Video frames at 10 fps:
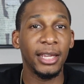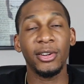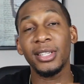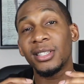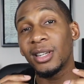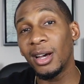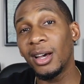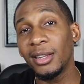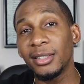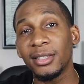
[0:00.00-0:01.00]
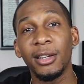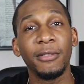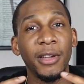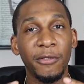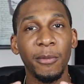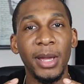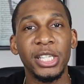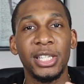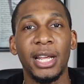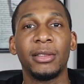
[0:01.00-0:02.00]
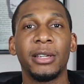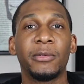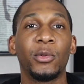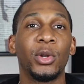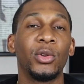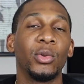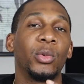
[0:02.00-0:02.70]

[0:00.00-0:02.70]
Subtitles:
There's tons of information out there for you,